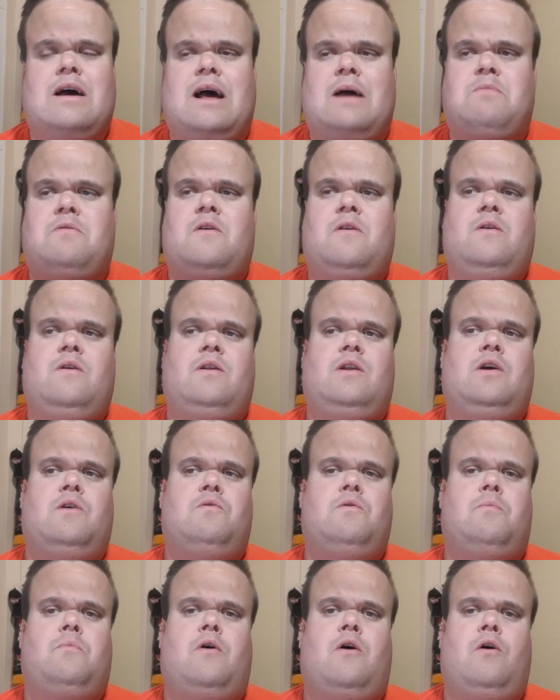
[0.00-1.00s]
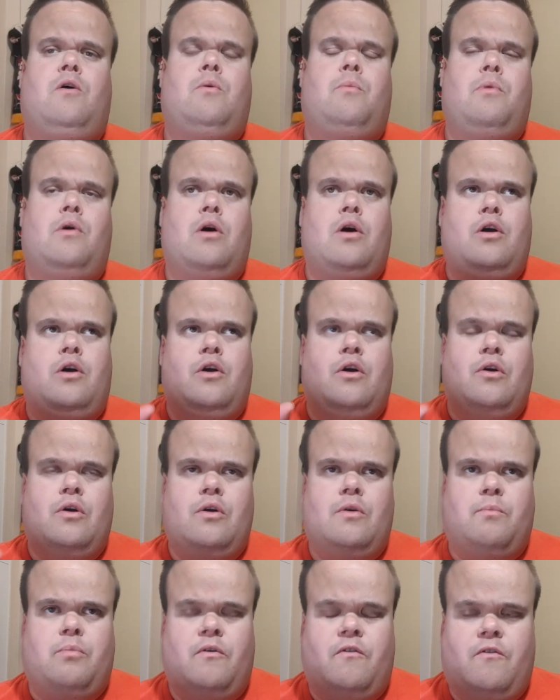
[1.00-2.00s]
Absolutely remarkable. A
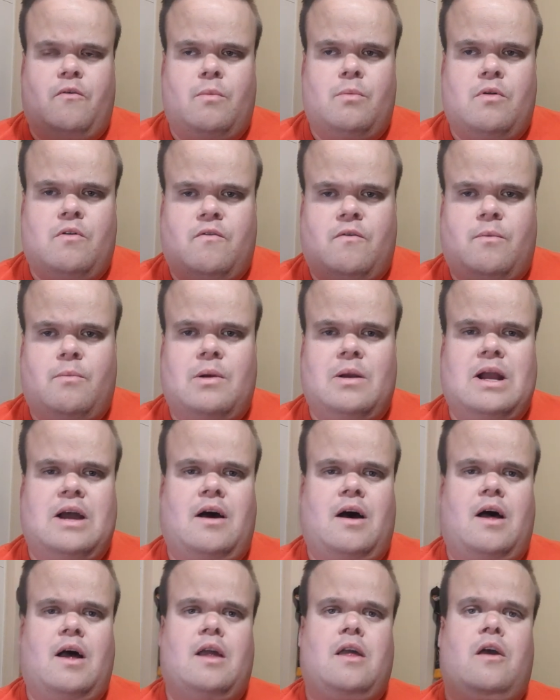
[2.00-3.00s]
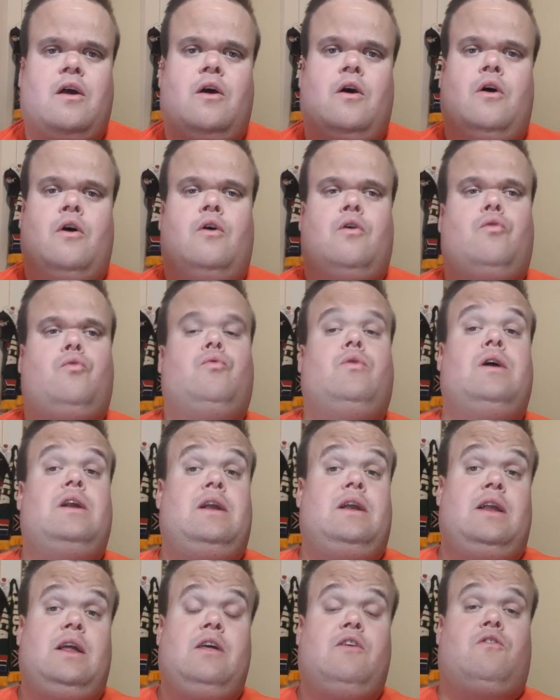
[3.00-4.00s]
good performance from a guy who
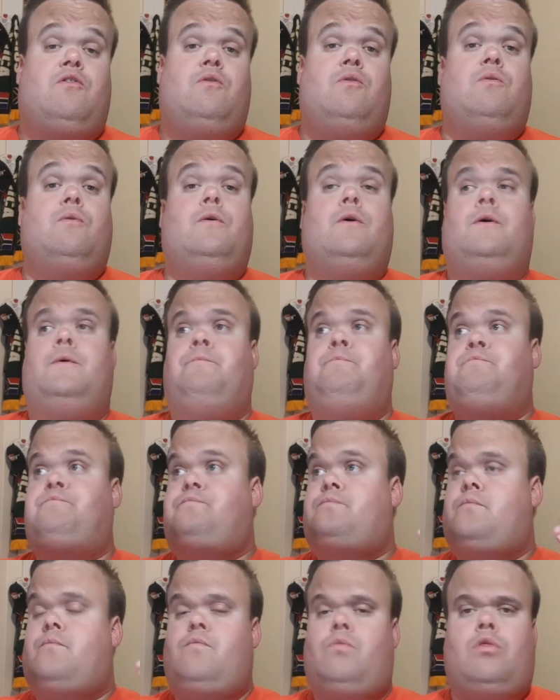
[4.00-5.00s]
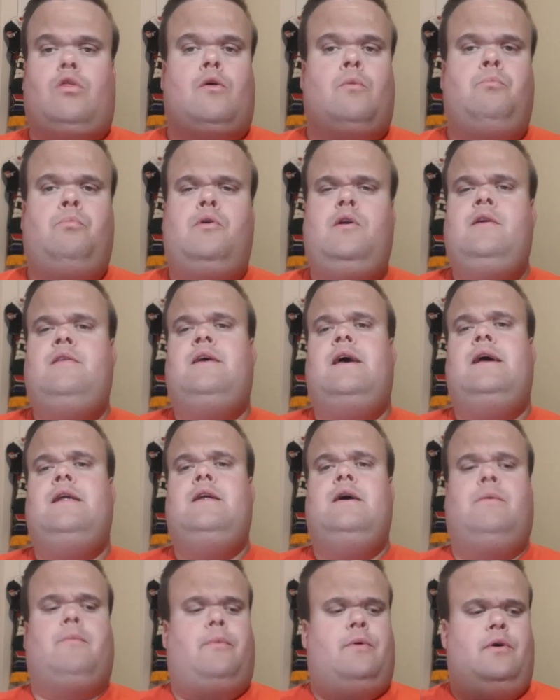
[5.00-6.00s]
really needs to put his
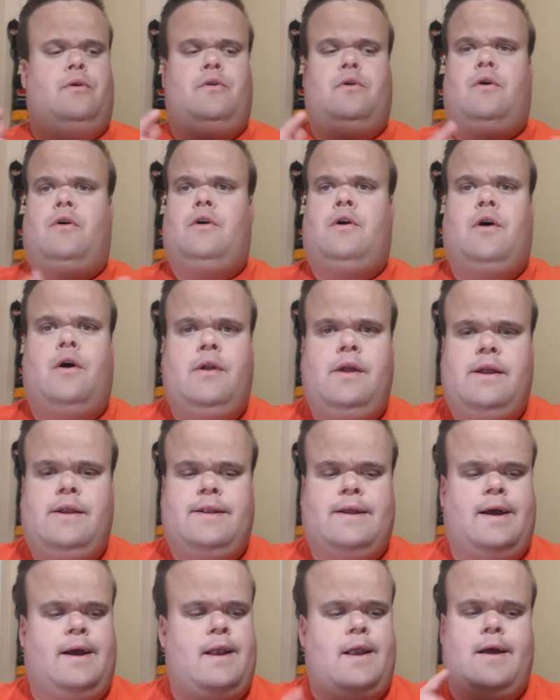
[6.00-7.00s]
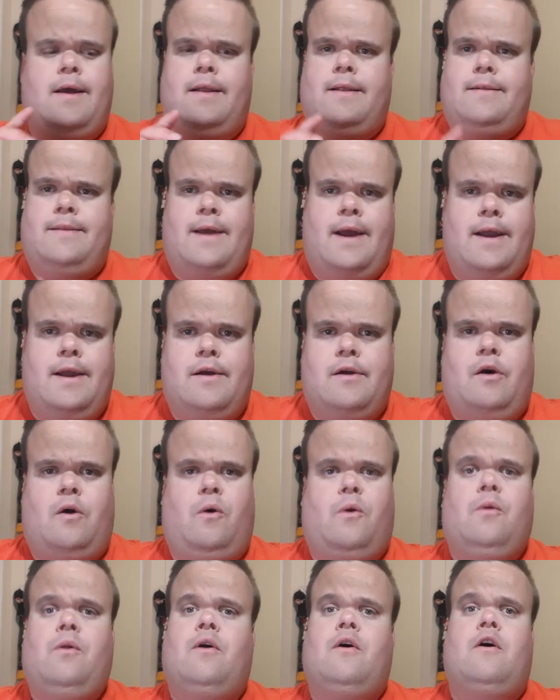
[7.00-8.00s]
hand up. Because you've got Cody Taylor, Dan
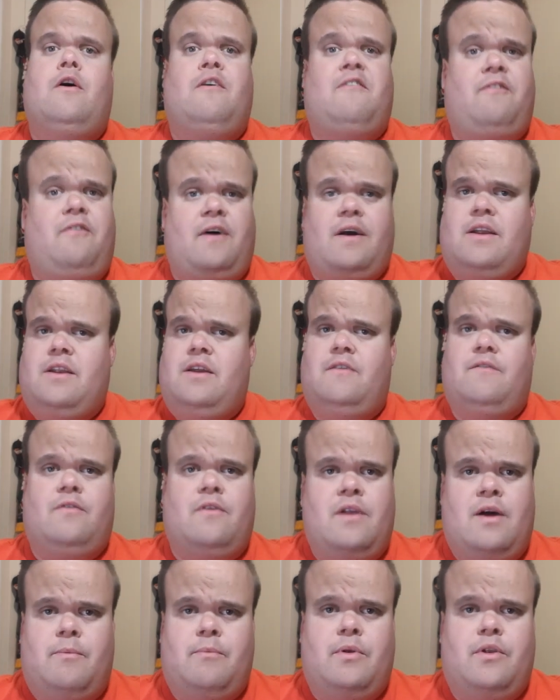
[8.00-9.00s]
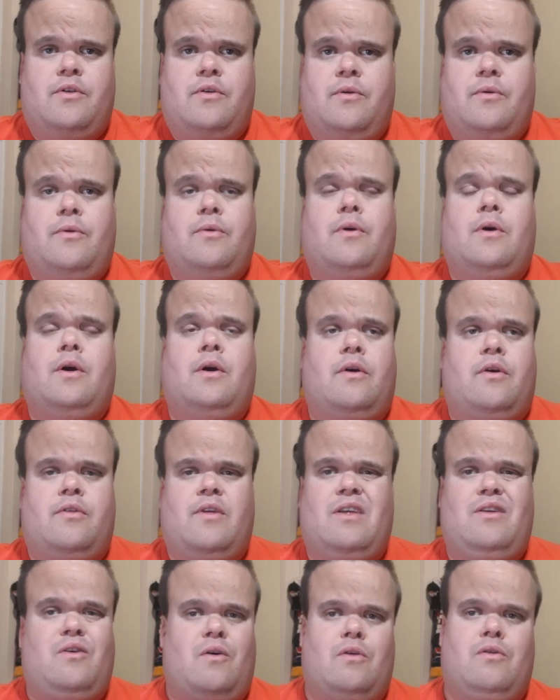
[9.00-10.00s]
Cole fighting for number 2.
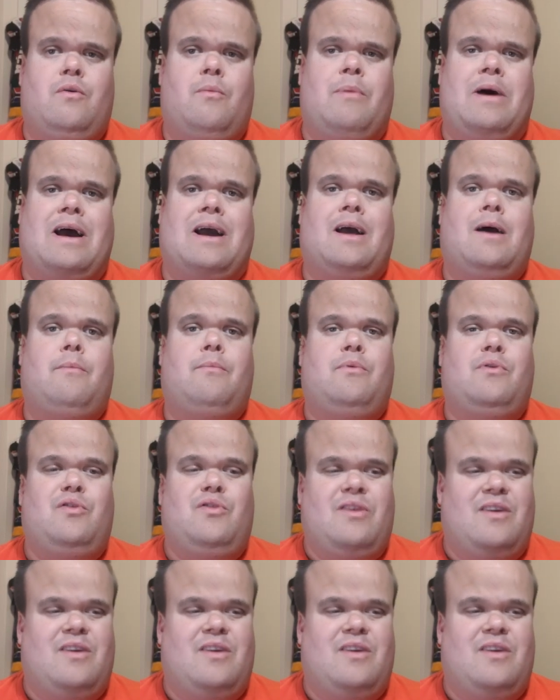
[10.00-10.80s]
Then you got your backup.